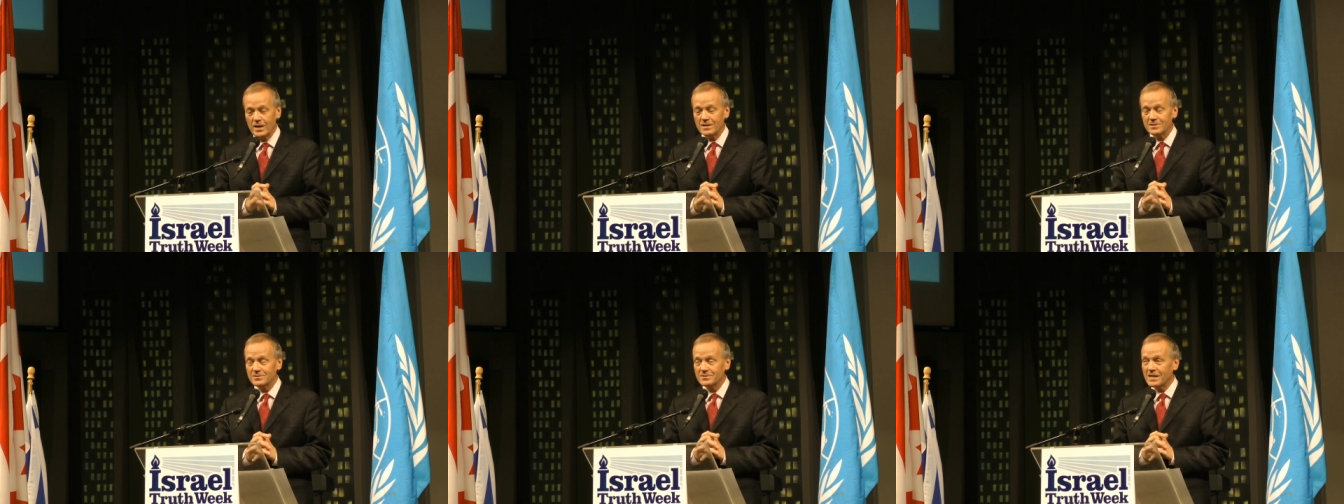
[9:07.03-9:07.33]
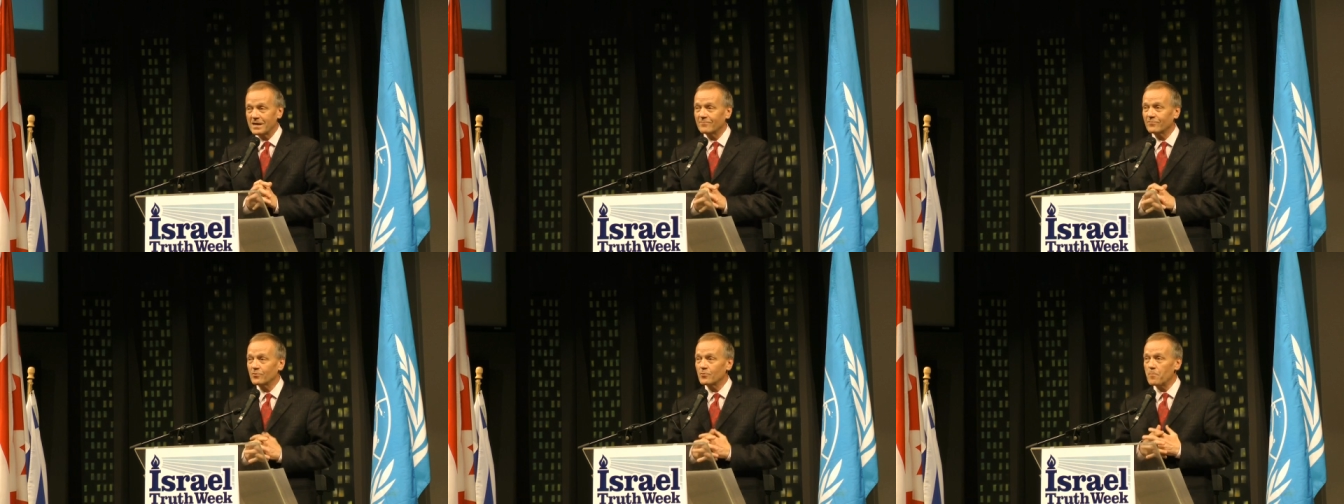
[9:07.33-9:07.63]
has
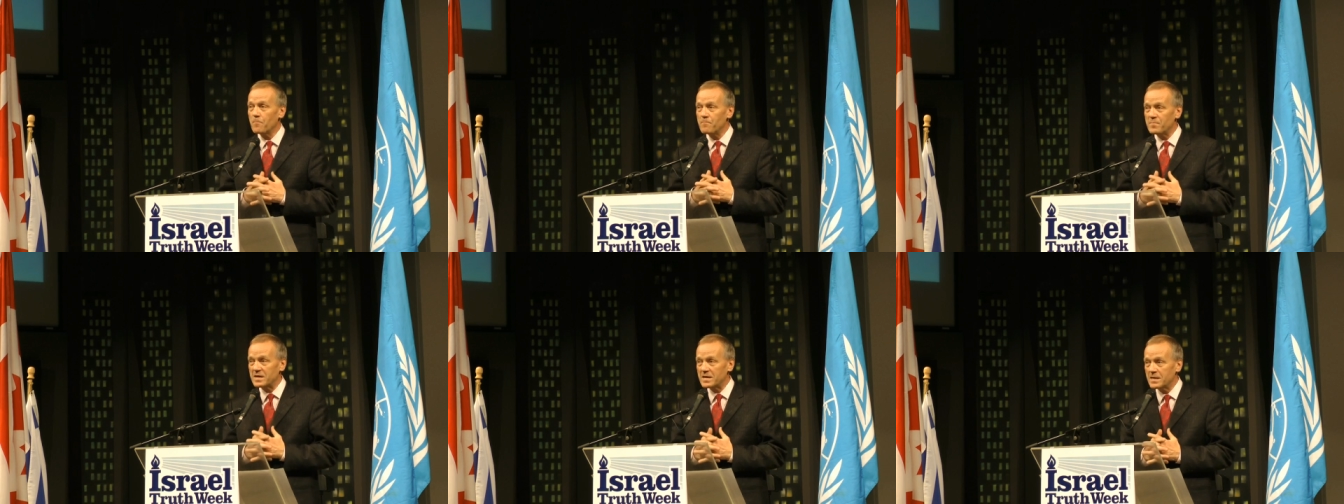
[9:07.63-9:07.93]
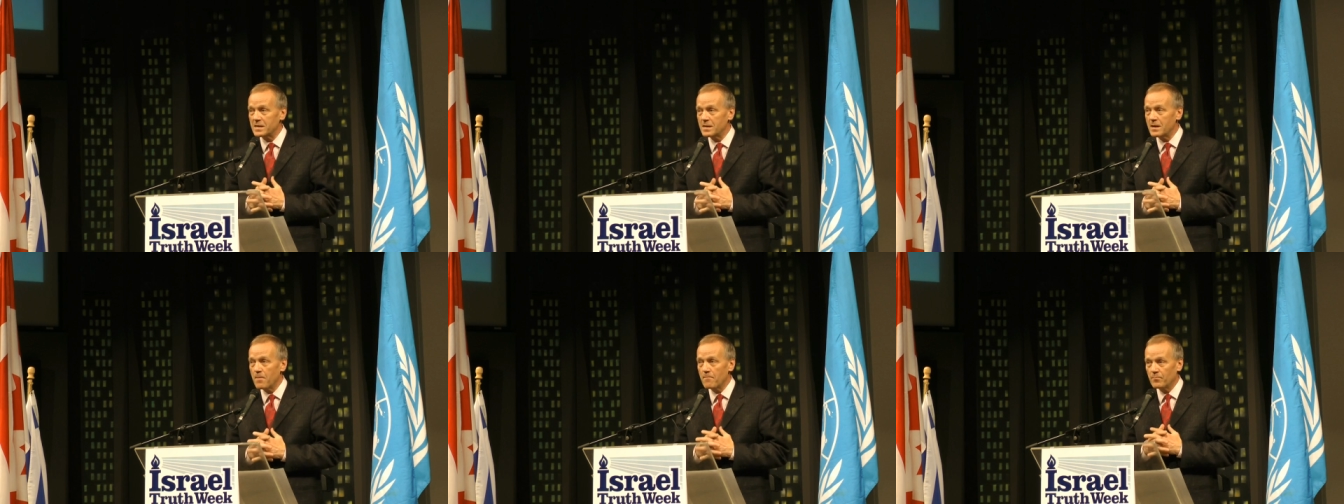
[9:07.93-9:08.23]
never
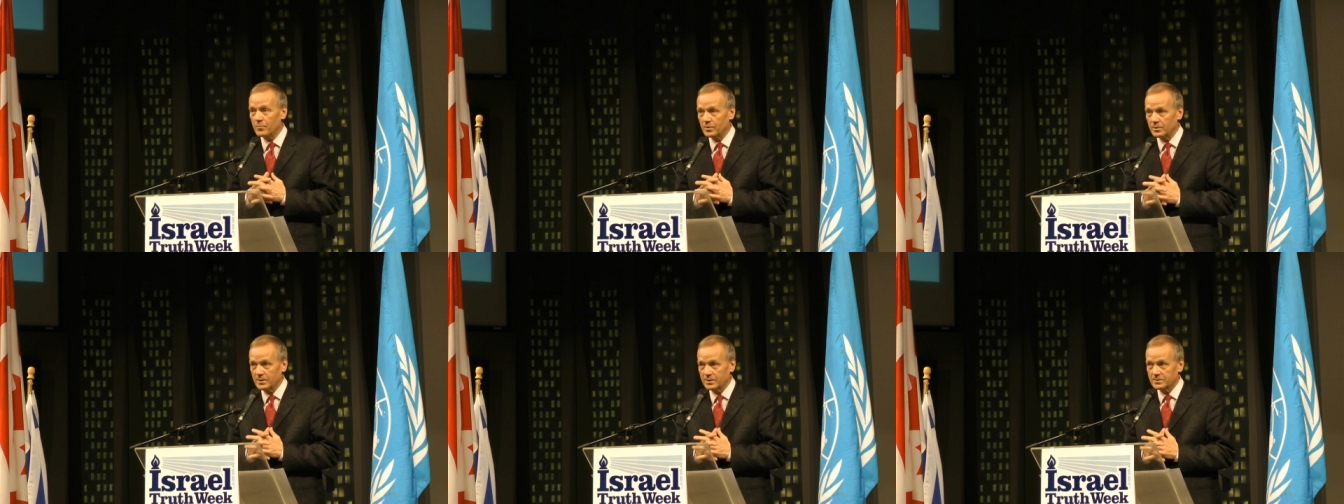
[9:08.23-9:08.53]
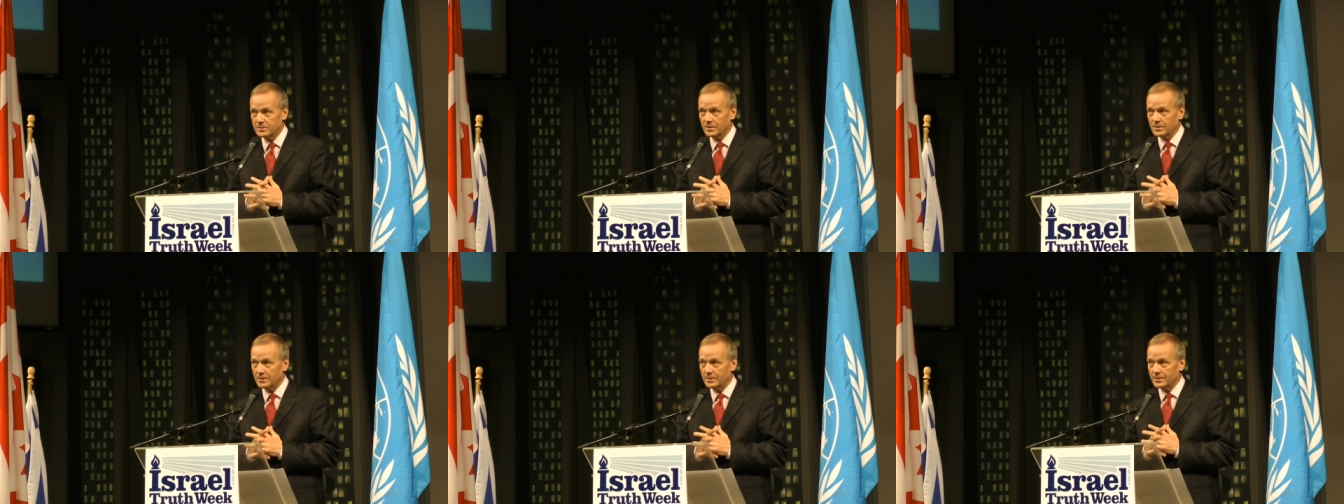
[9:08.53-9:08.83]
been
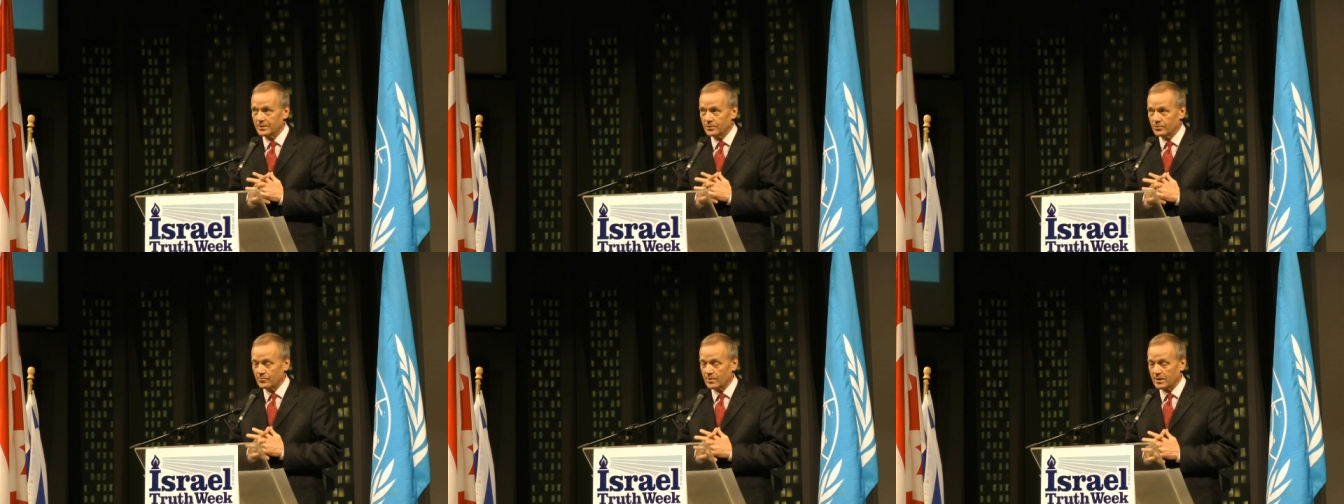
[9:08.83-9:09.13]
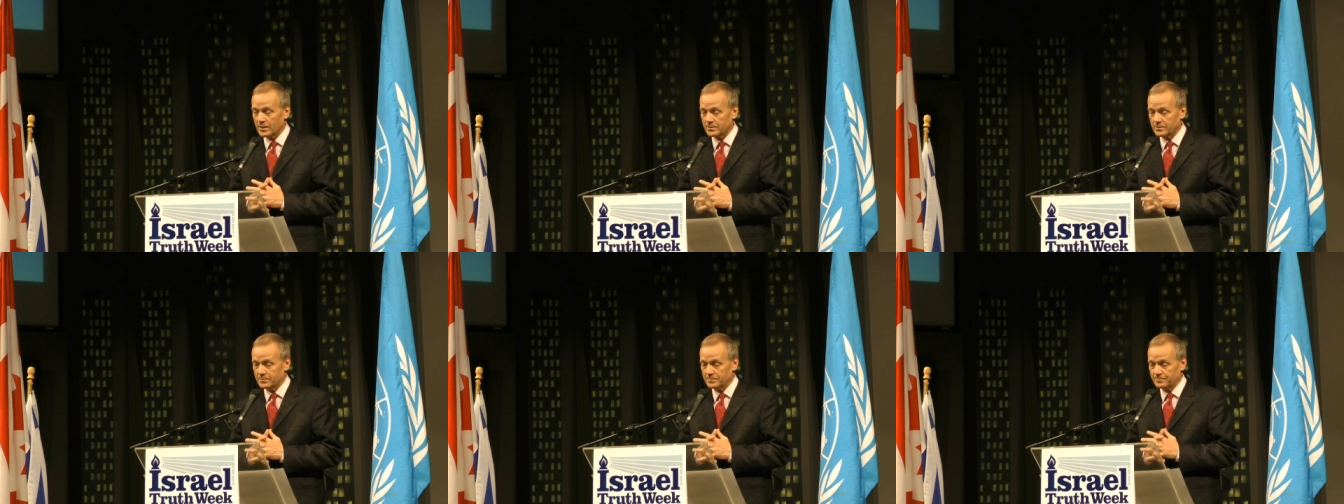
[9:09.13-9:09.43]
politically
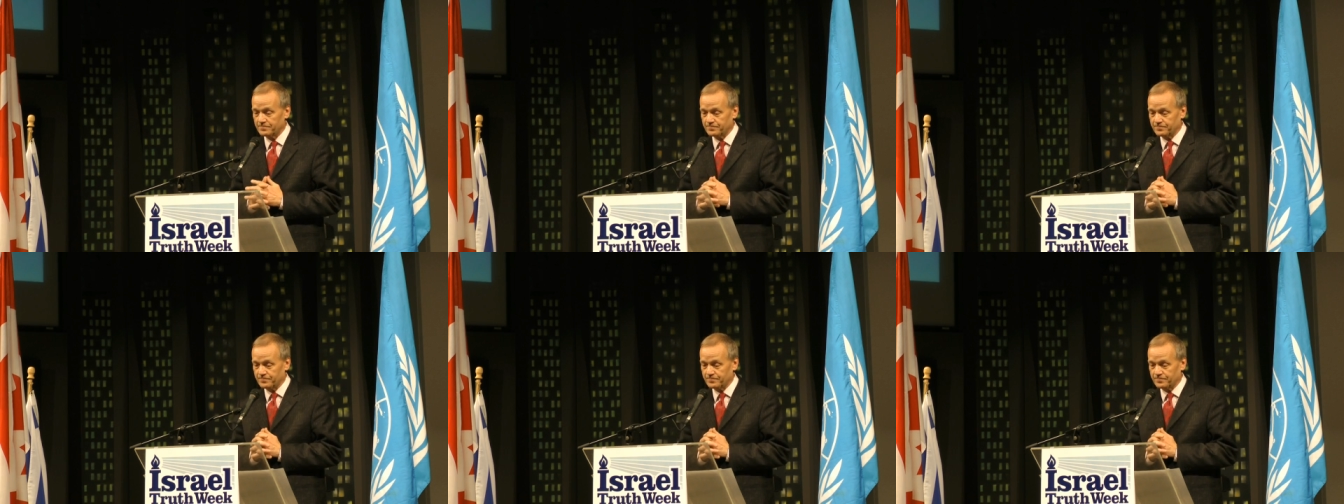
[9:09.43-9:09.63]
correct.